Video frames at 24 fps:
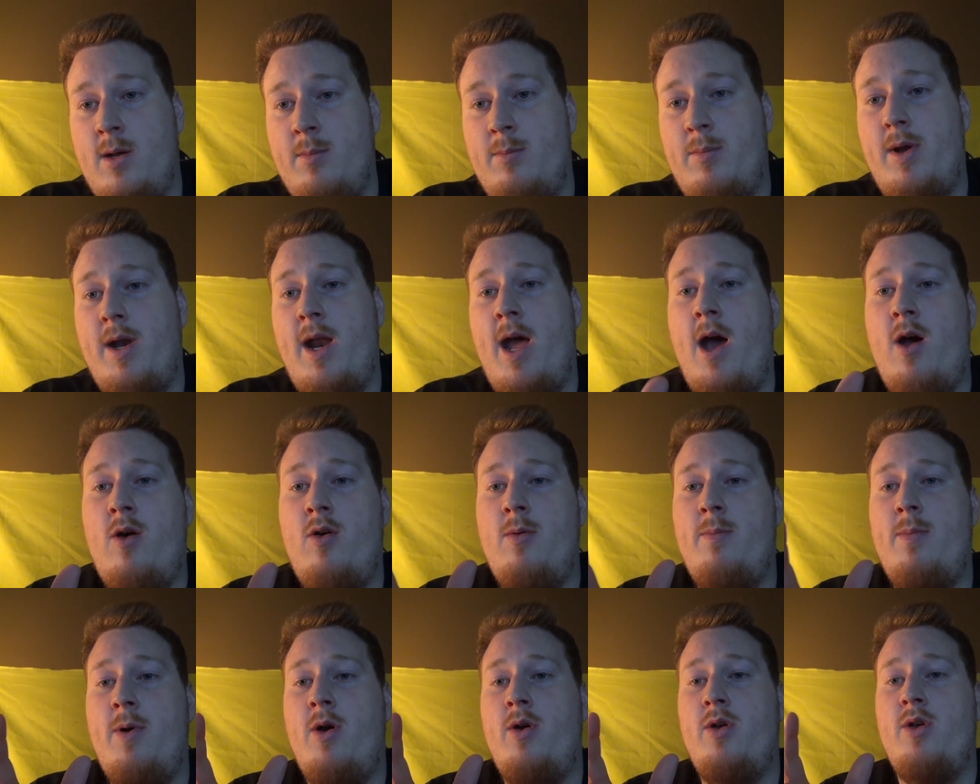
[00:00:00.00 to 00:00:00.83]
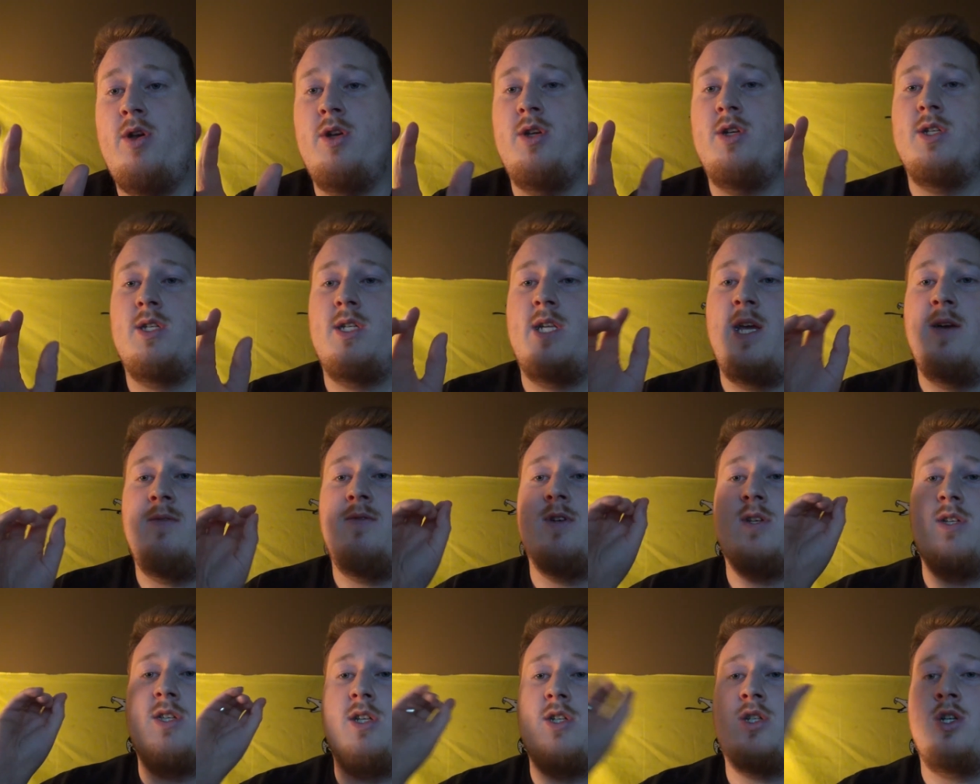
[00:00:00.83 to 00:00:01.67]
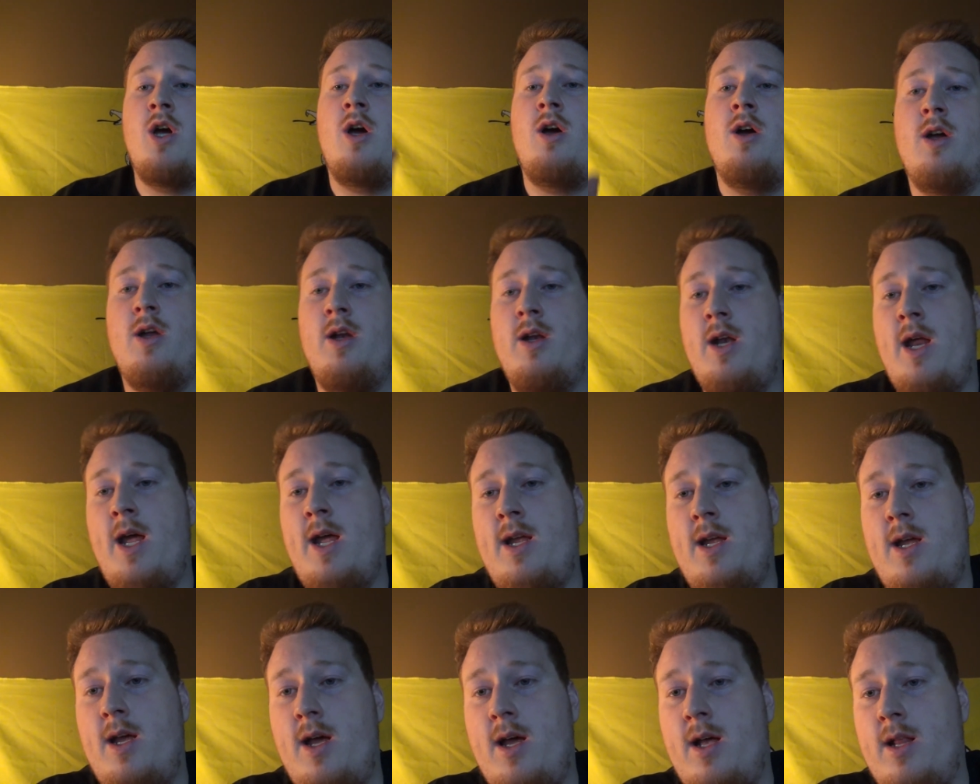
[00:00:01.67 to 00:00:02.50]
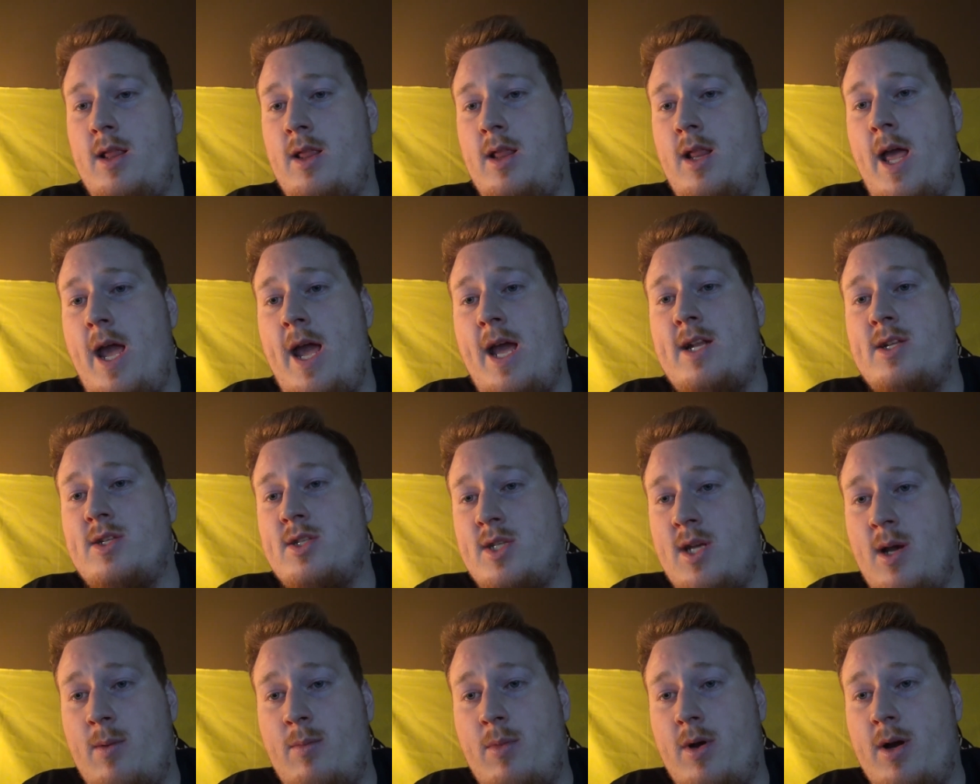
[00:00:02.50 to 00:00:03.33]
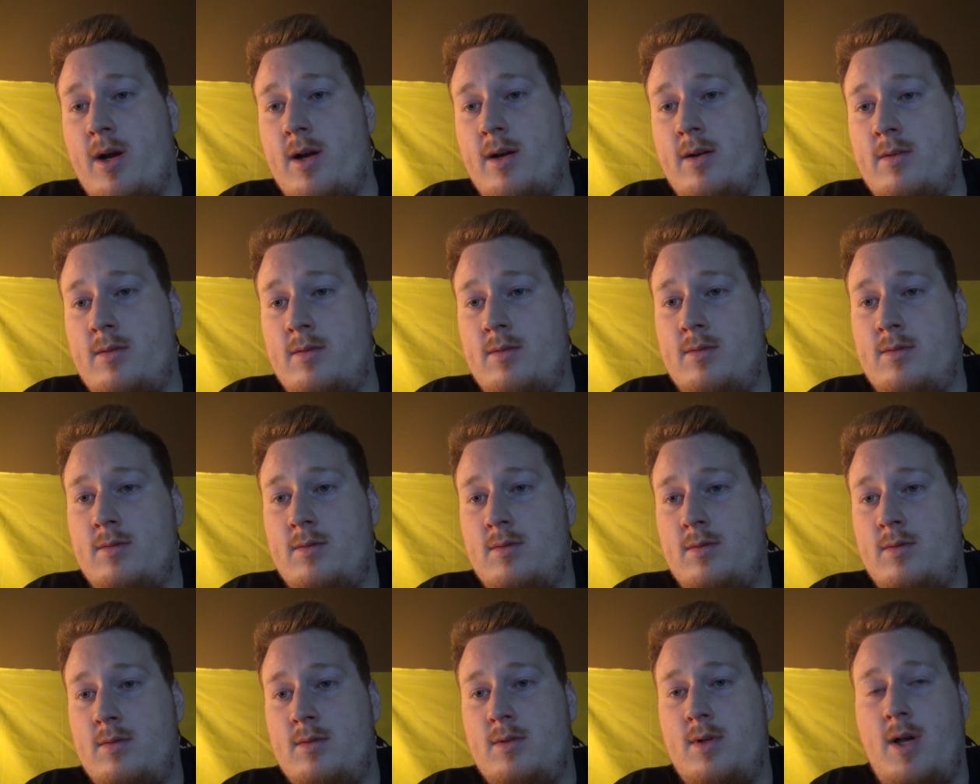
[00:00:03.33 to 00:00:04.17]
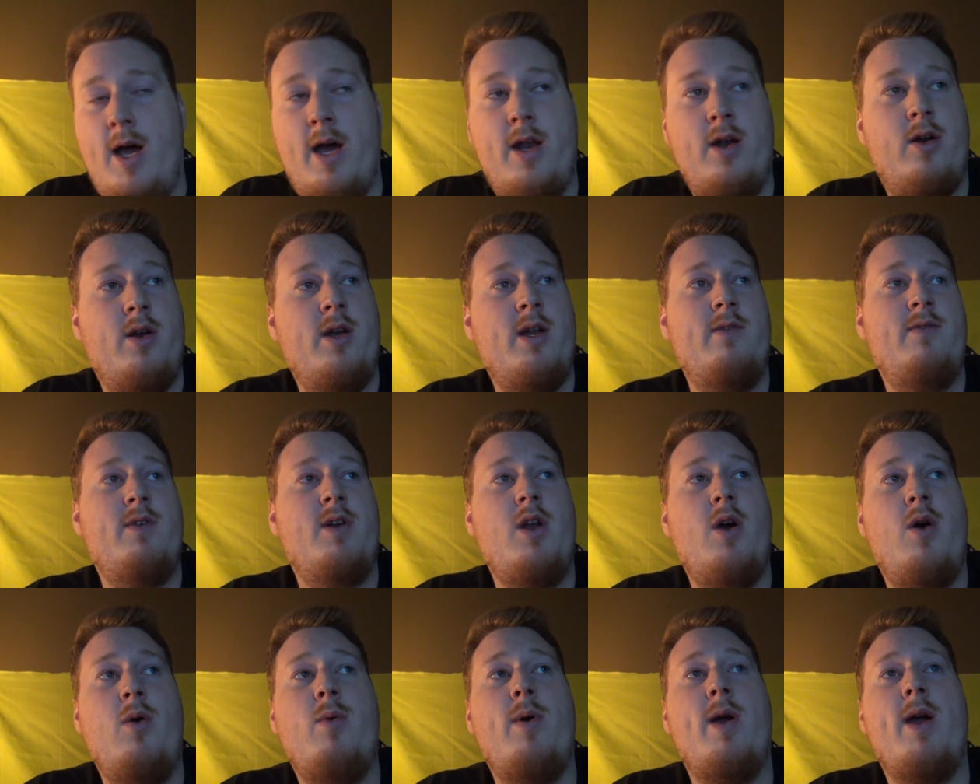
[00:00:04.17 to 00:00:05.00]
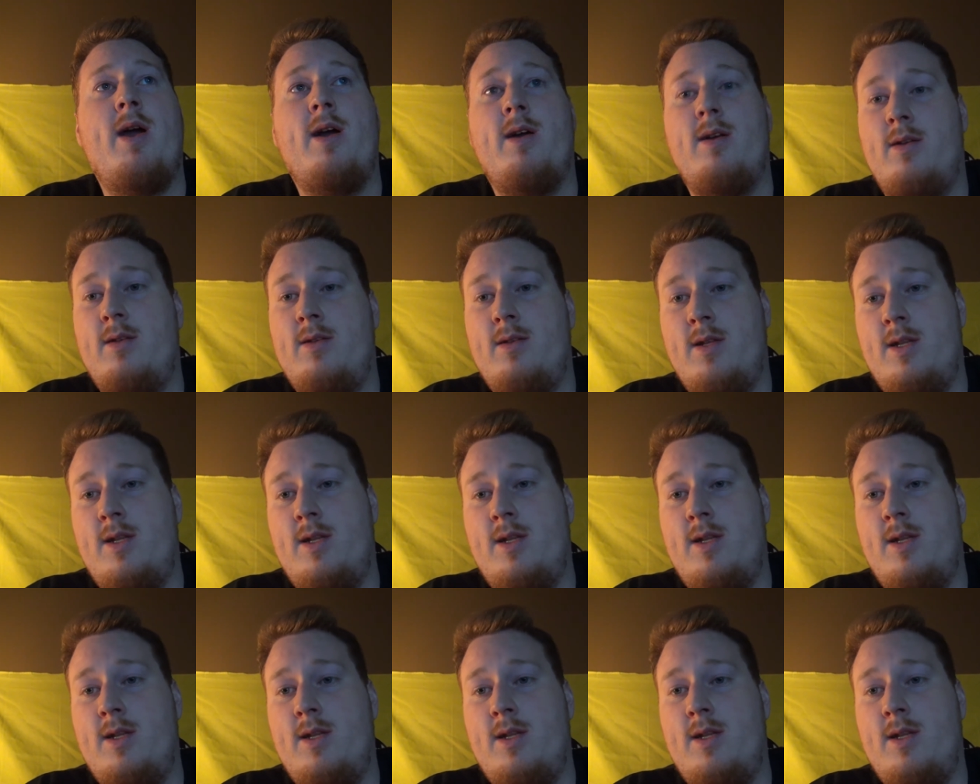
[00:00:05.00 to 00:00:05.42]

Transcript: But how about you just give us a chunk of land somewhere, I don't even know where.